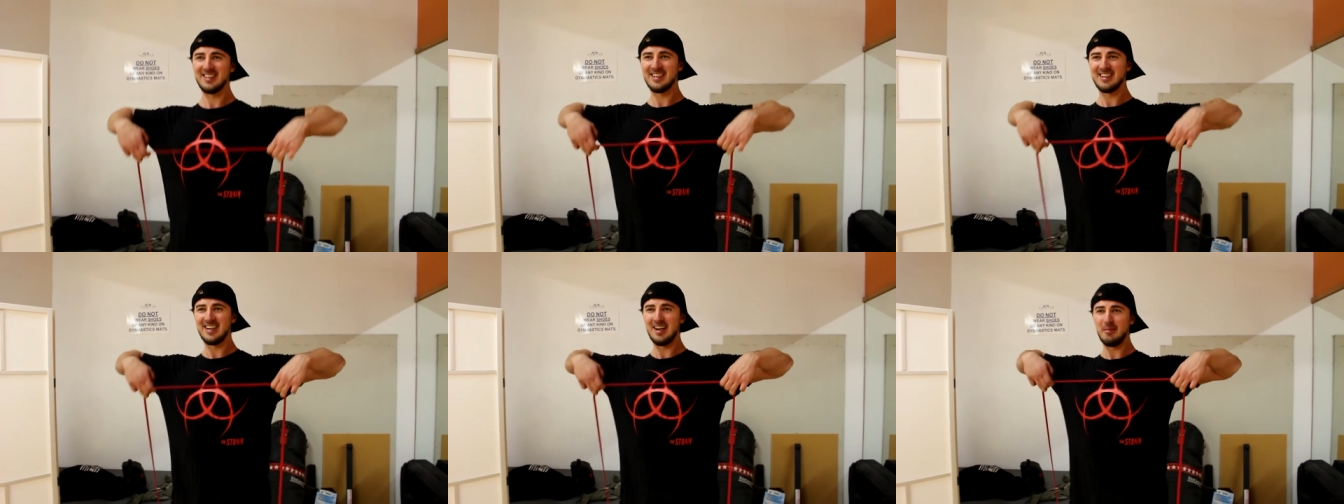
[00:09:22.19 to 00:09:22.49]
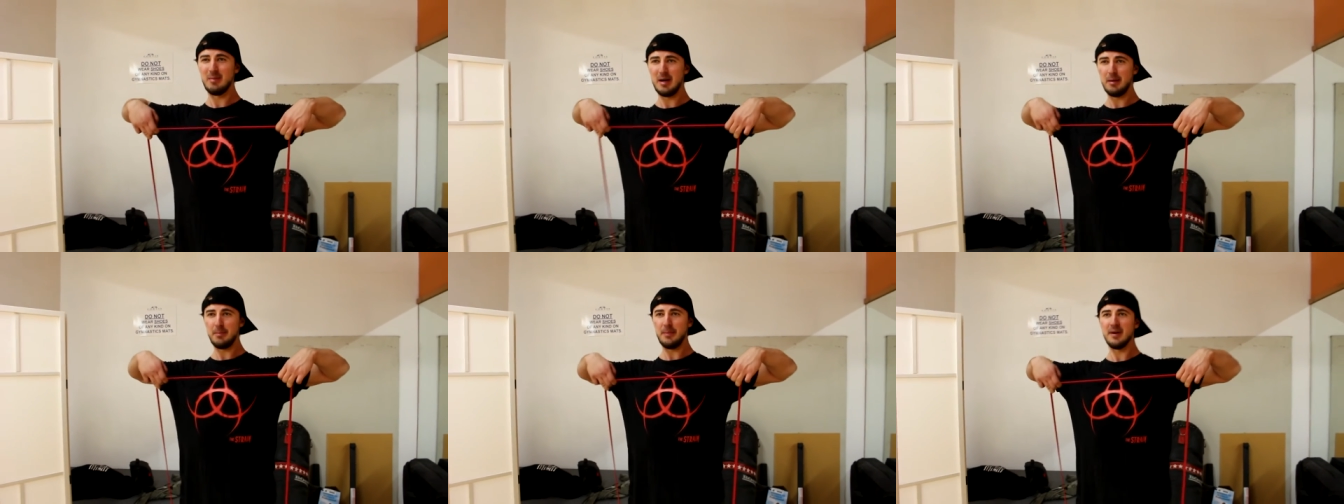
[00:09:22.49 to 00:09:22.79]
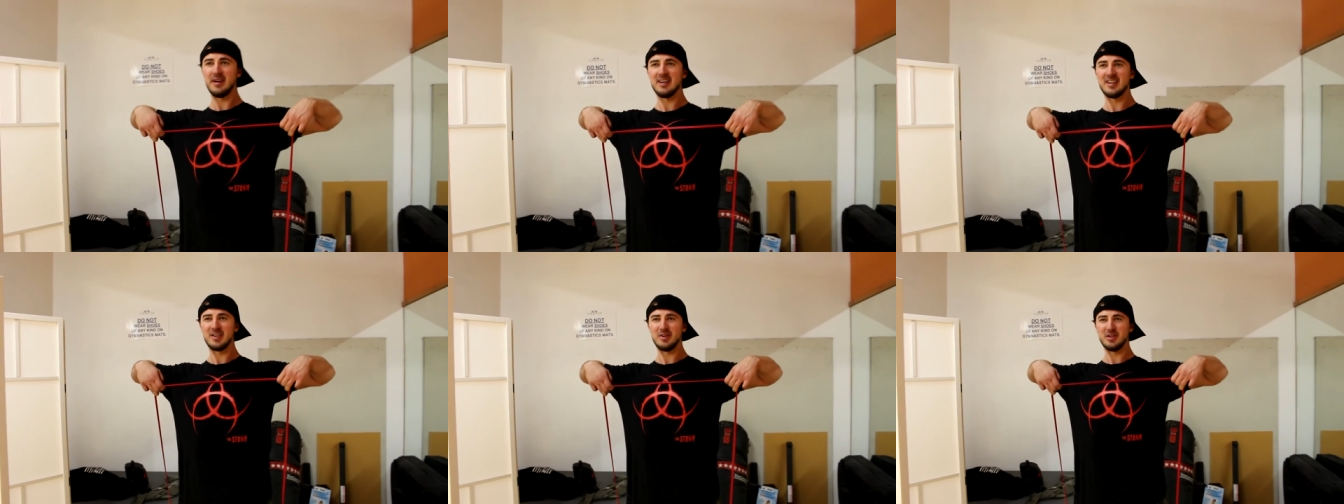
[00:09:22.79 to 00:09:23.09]
Come up,
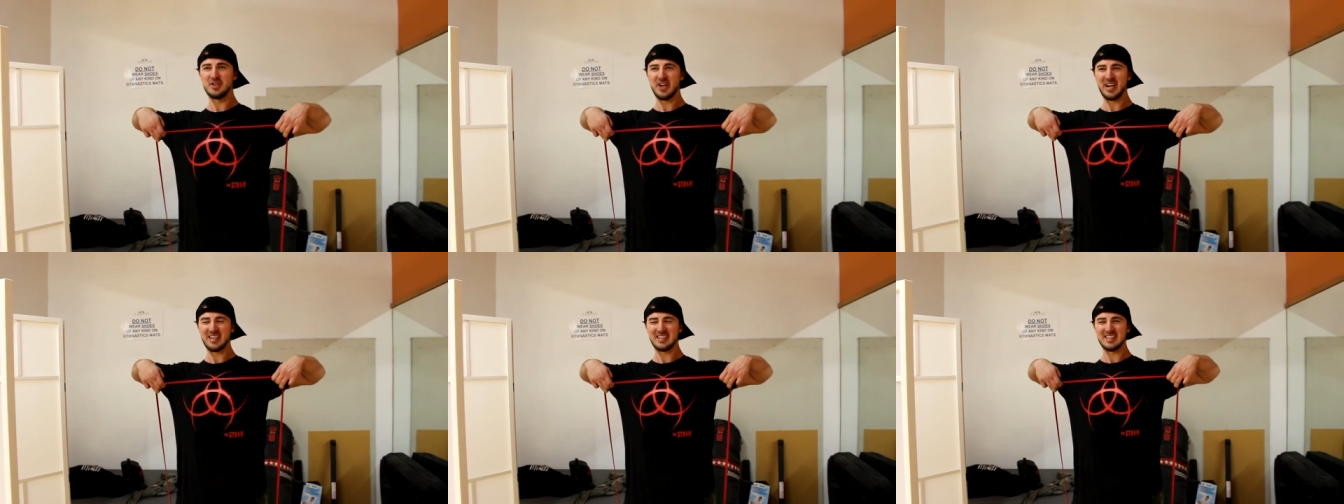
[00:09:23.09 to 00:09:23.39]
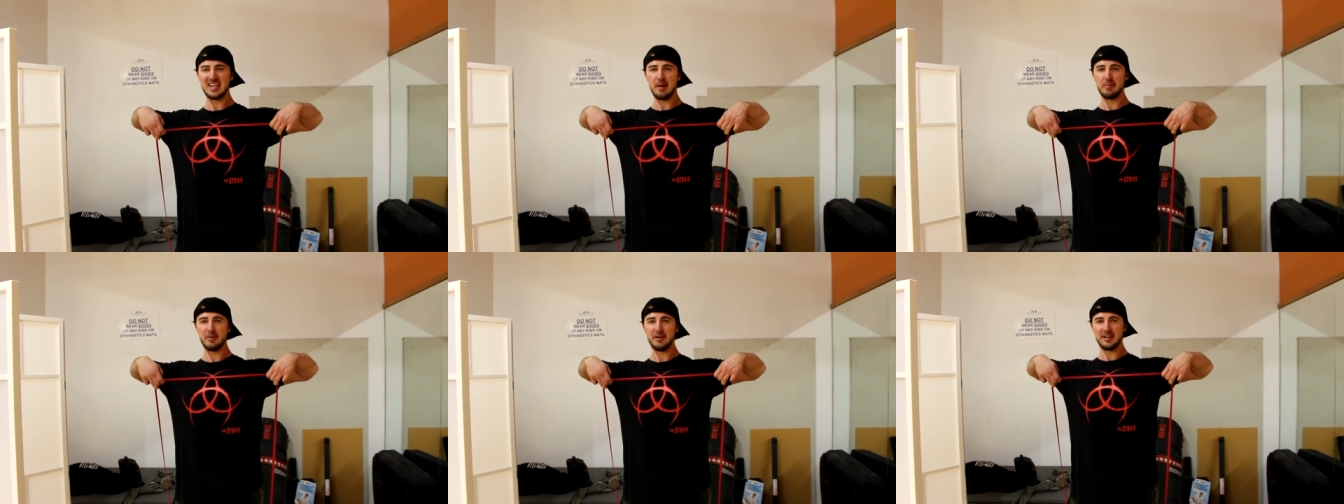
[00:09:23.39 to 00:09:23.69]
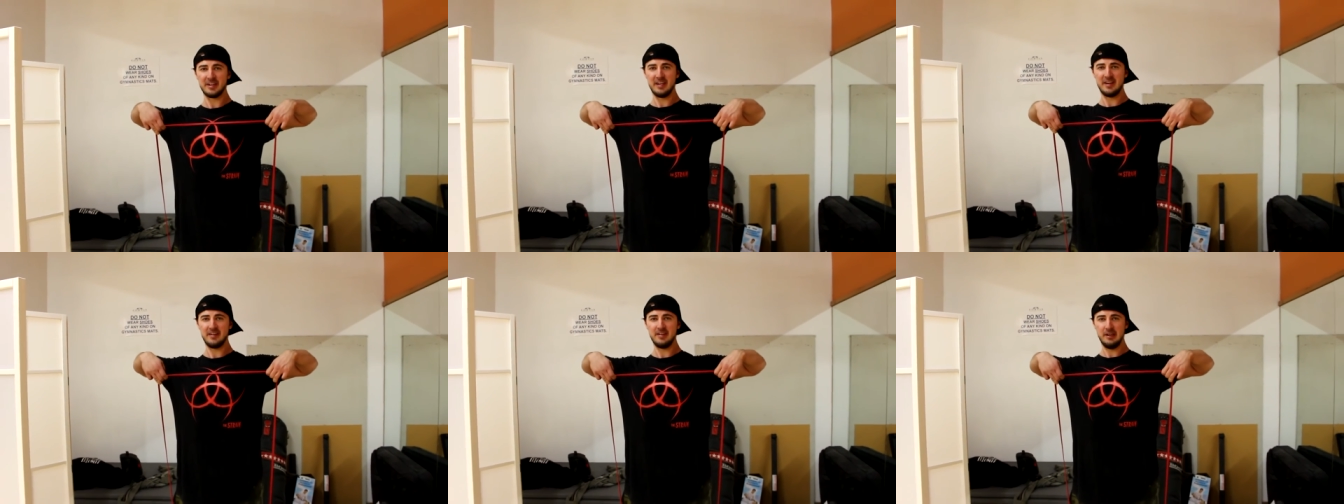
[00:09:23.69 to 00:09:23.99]
retract the
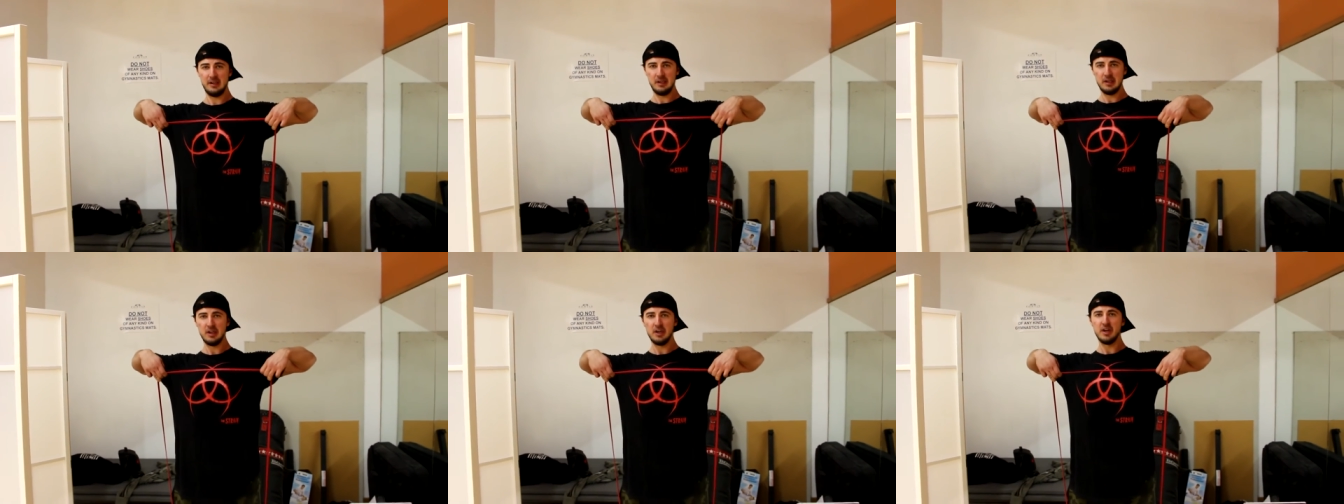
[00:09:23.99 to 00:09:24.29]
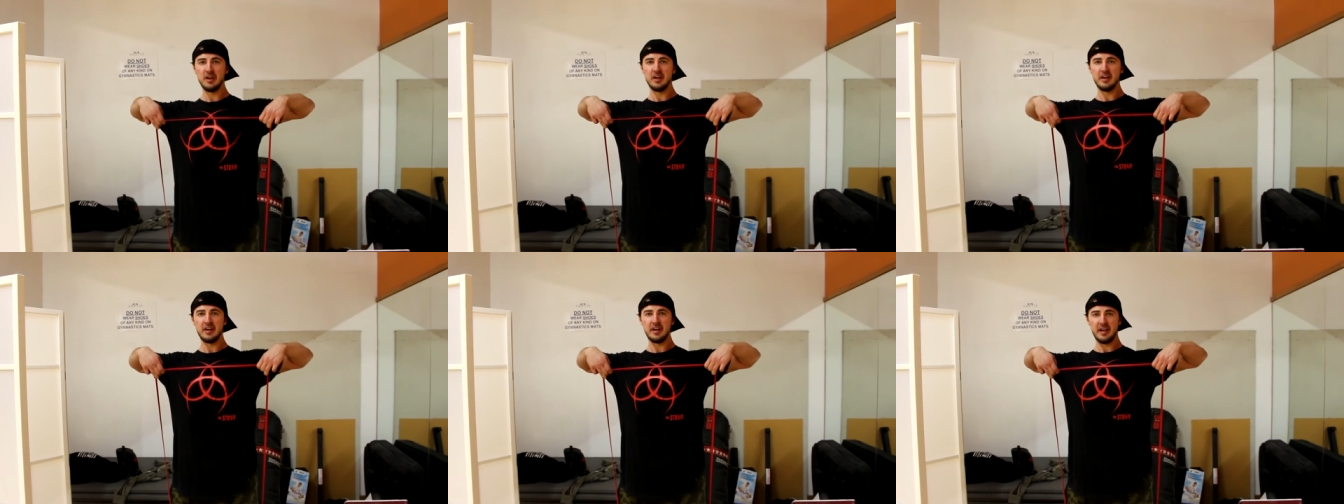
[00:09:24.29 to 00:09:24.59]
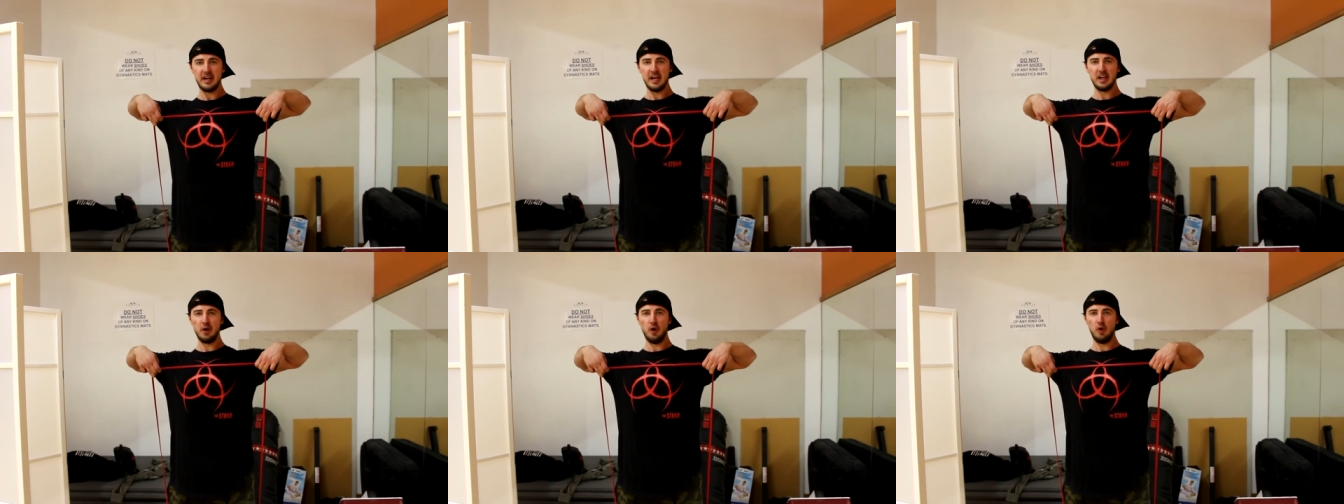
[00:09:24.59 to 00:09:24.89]
scapula again, and